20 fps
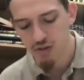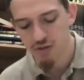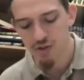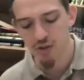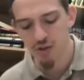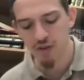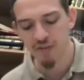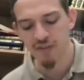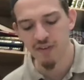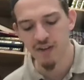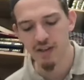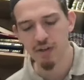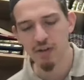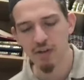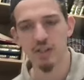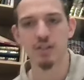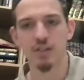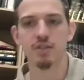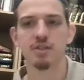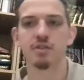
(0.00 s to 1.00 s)
So the final
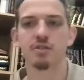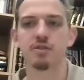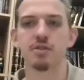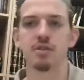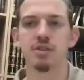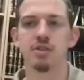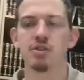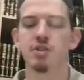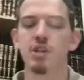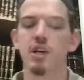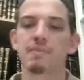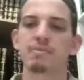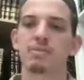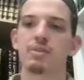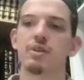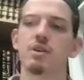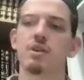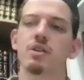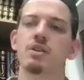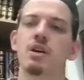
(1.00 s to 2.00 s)
thing that this
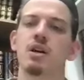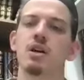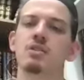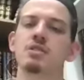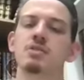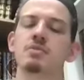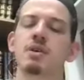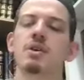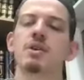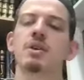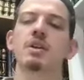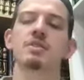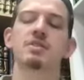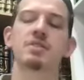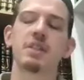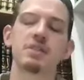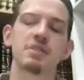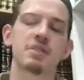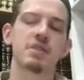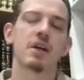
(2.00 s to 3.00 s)
chapter talks about, he
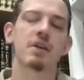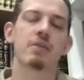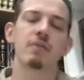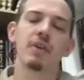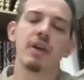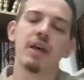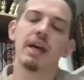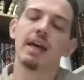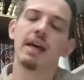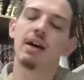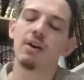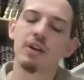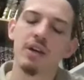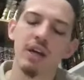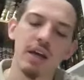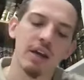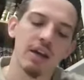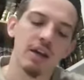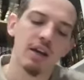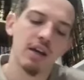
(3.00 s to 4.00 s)
says that,
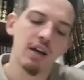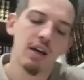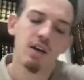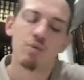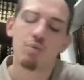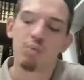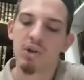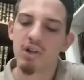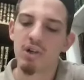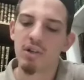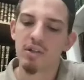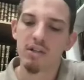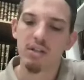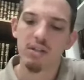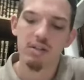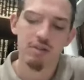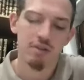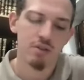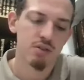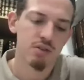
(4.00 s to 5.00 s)
okay, well,
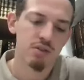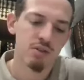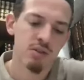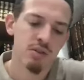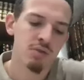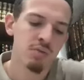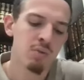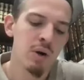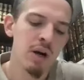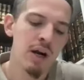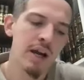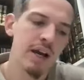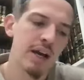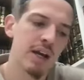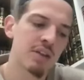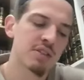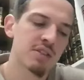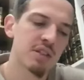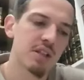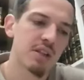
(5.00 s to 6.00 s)
why
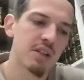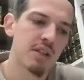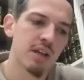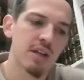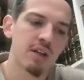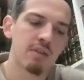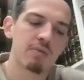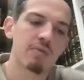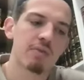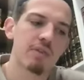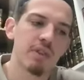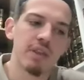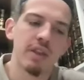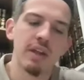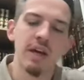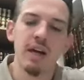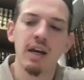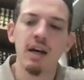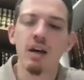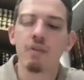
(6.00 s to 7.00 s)
is it then
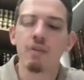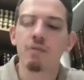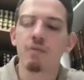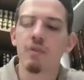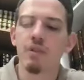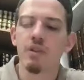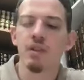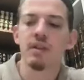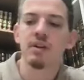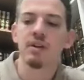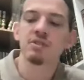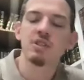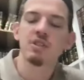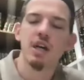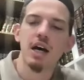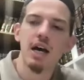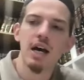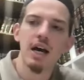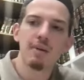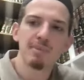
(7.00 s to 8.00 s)
that the
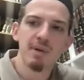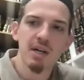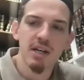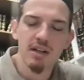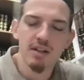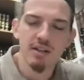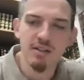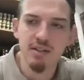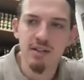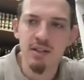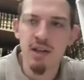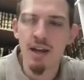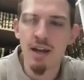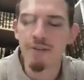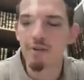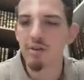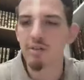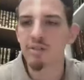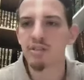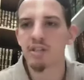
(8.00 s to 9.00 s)
Sahaba
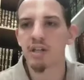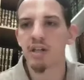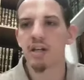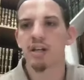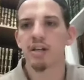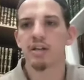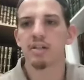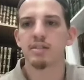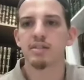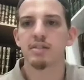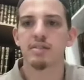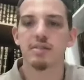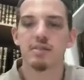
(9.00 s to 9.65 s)
never said,